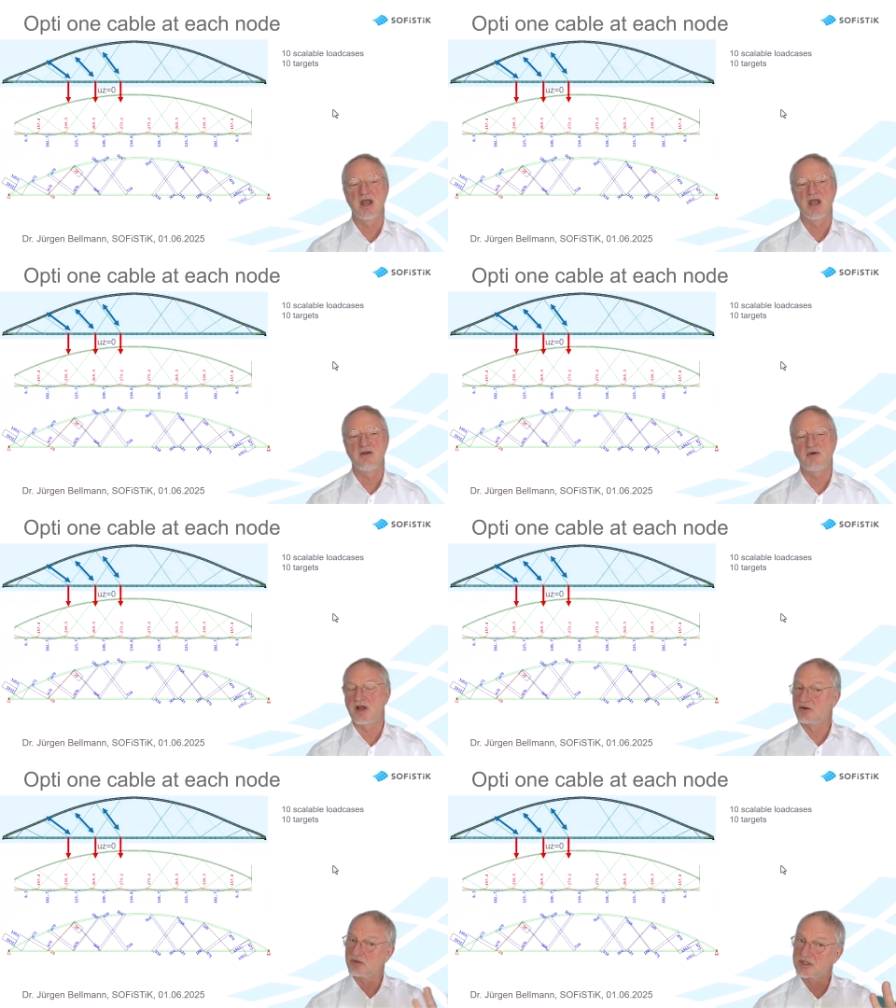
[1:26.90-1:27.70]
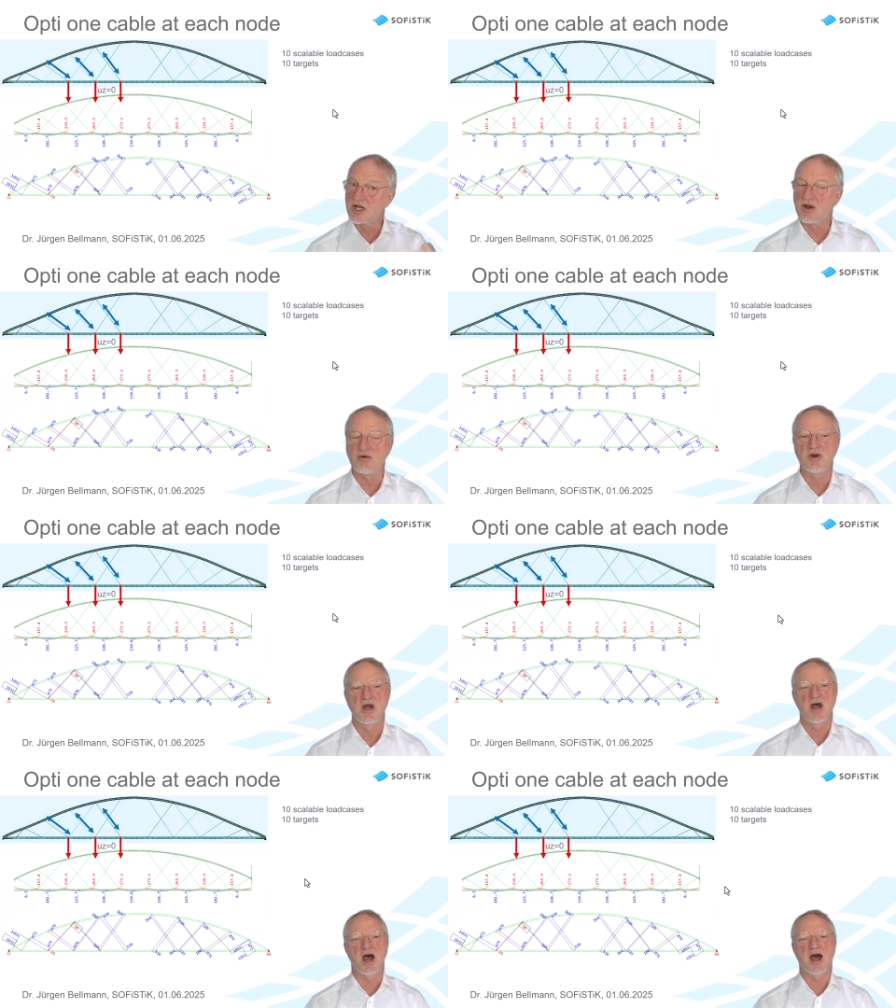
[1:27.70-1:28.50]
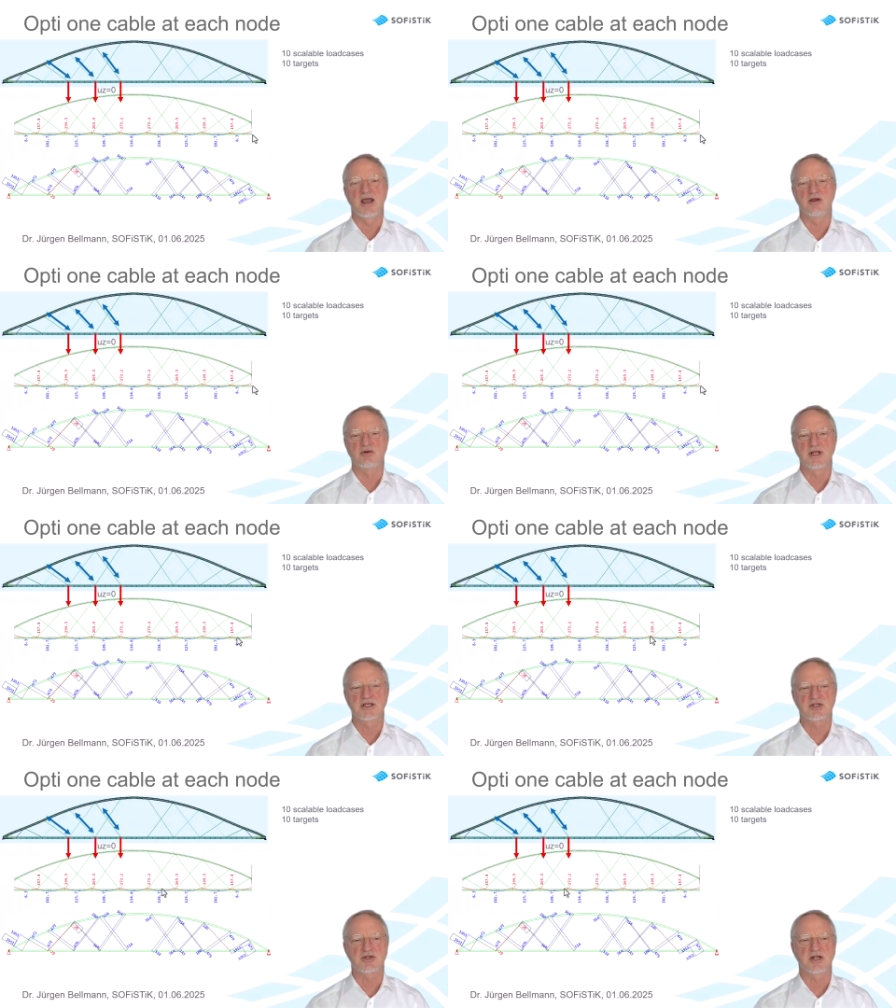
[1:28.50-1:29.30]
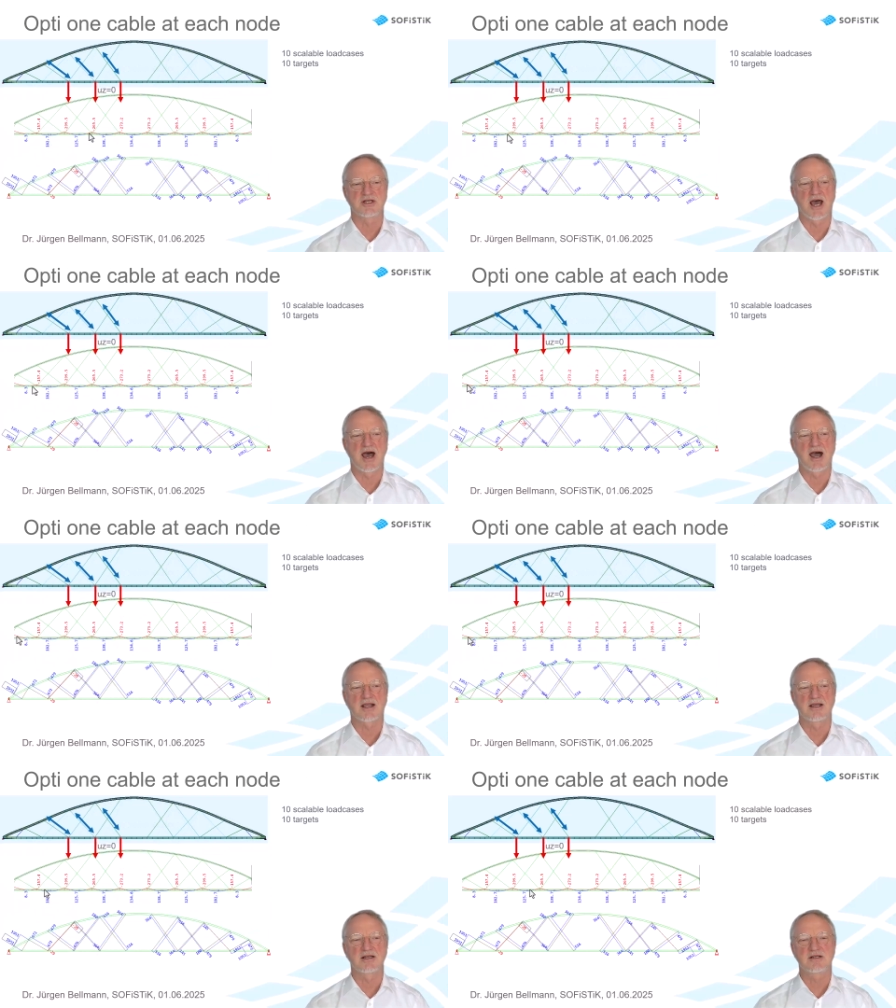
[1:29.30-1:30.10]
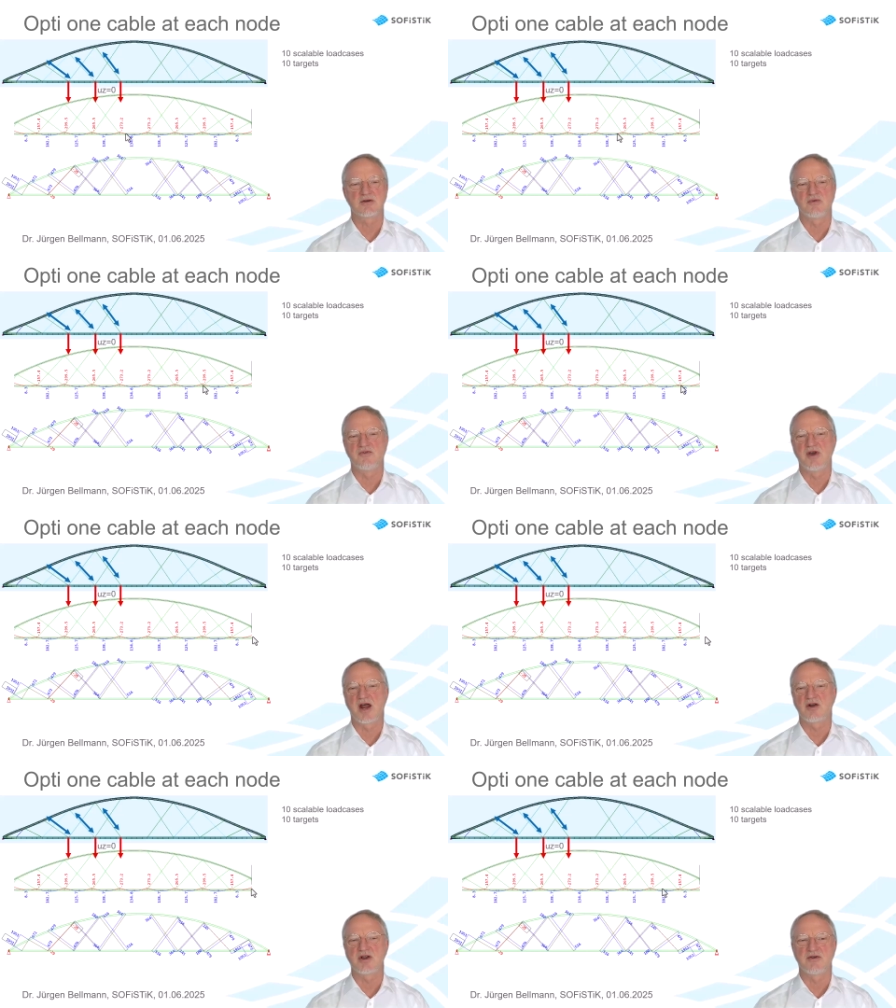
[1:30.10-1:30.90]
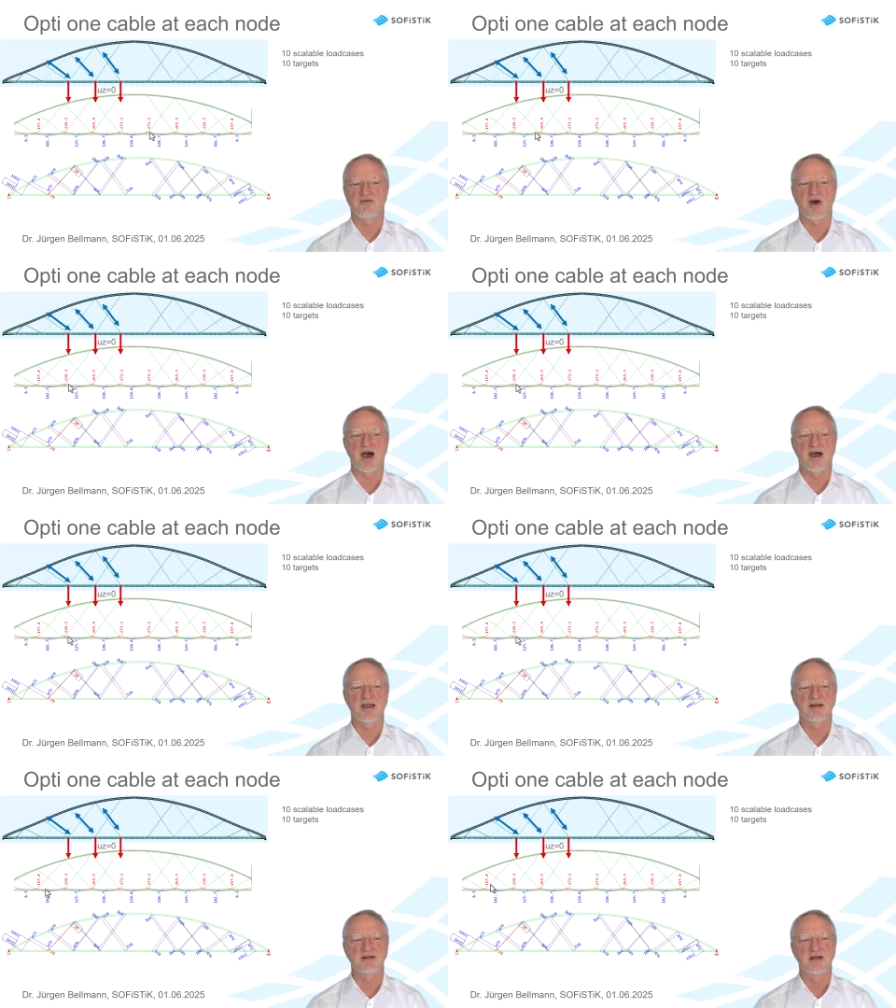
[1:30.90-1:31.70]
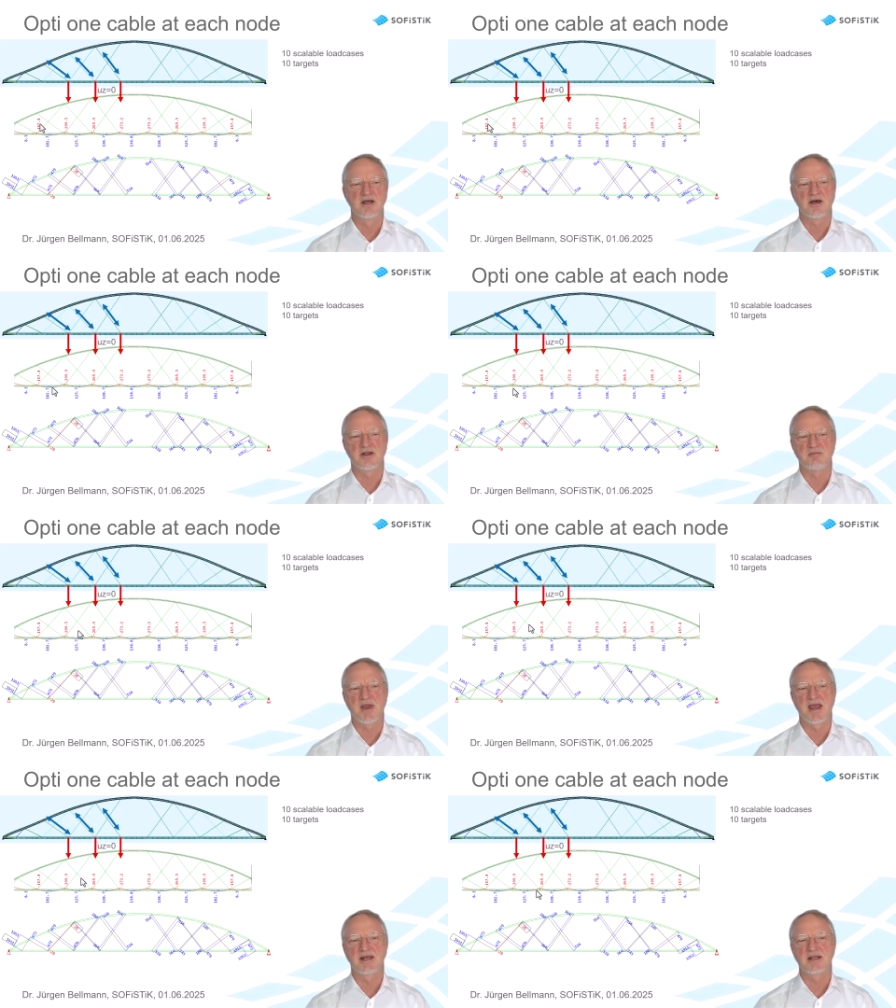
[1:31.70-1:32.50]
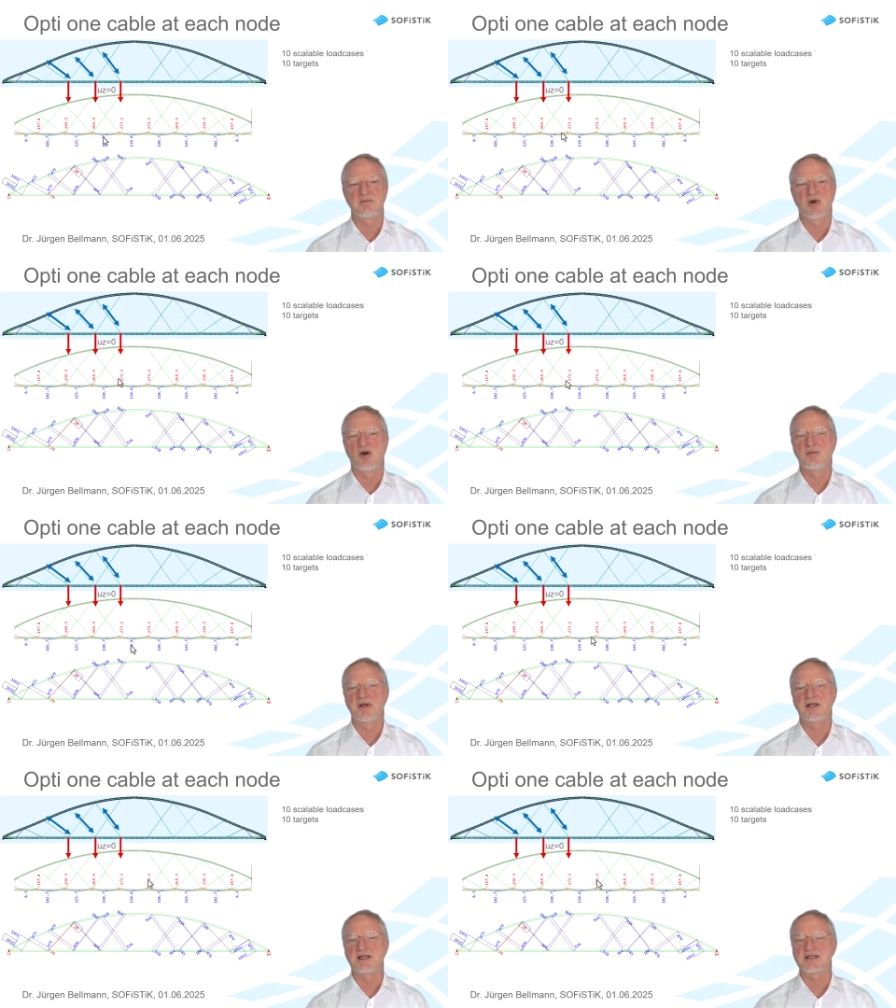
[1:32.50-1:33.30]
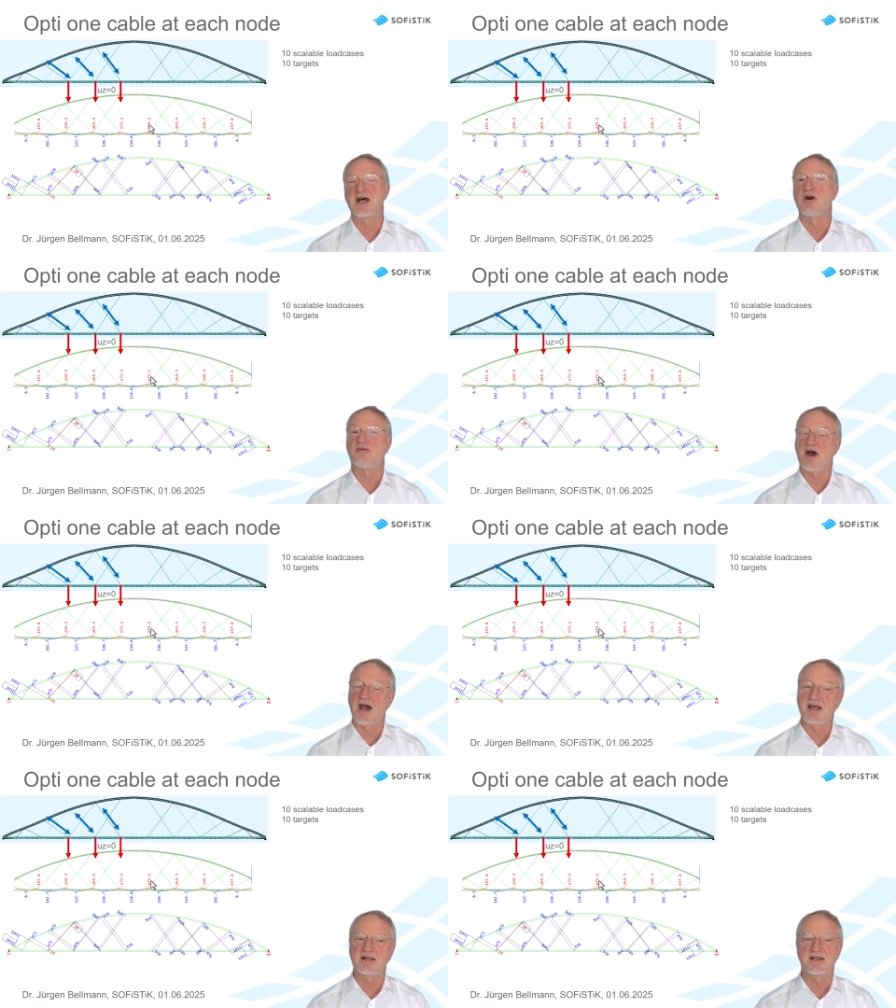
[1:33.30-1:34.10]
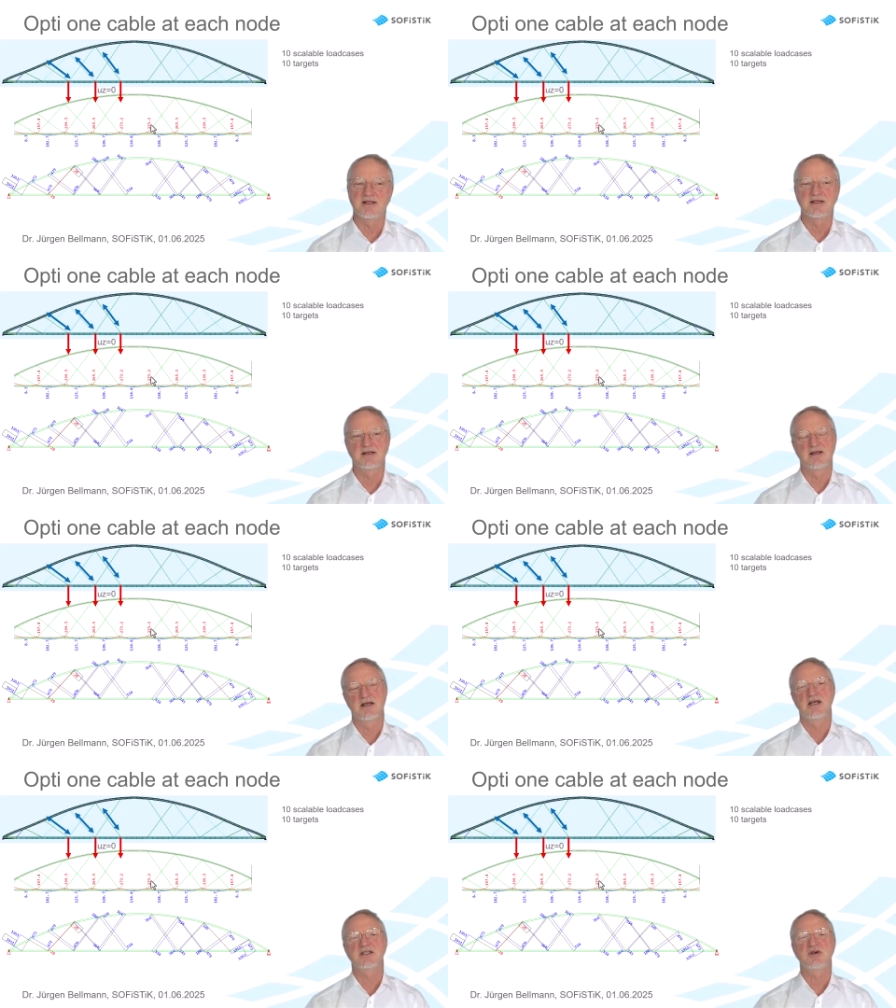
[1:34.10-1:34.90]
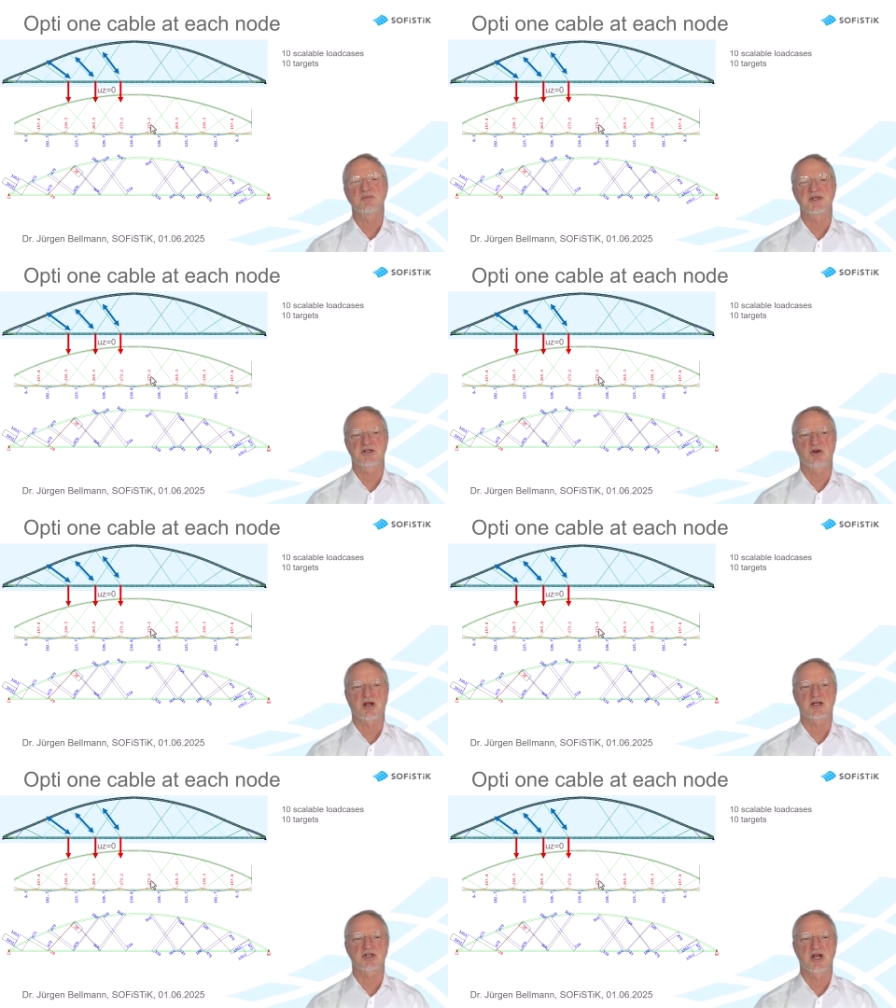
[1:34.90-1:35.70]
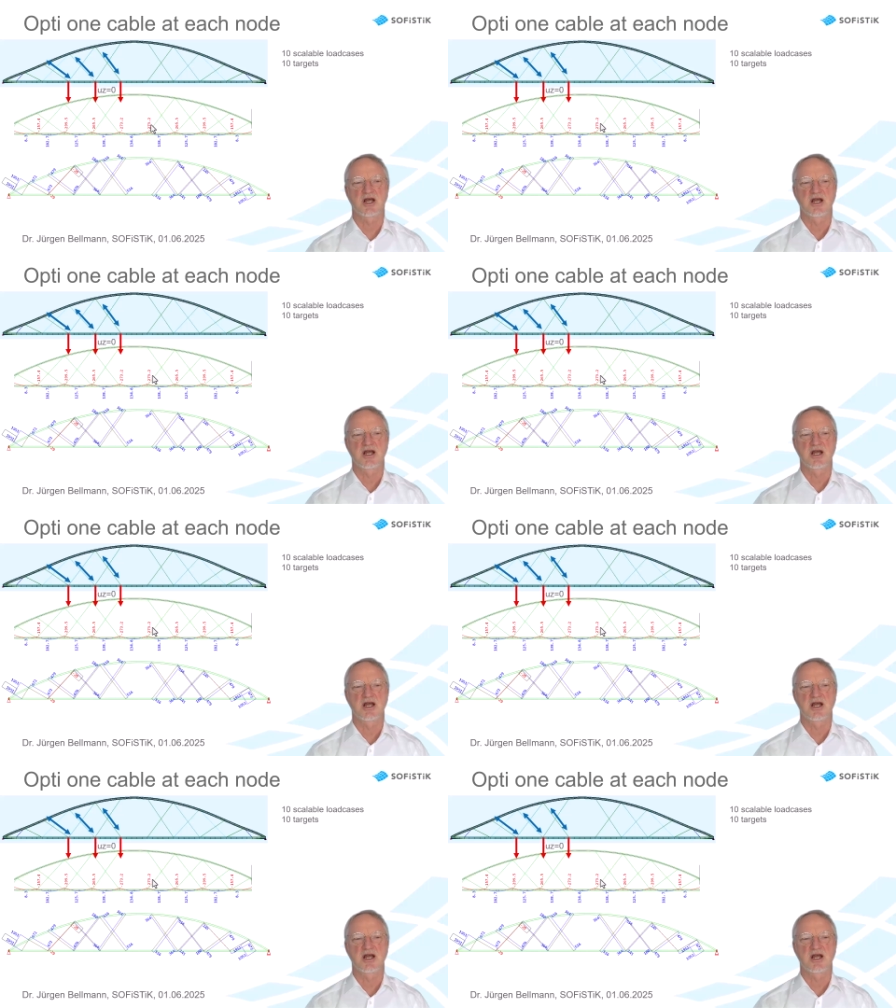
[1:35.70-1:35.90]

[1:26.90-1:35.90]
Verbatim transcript: If I do so, I reach the target very fine. The bending moment is now fine in the superstructure,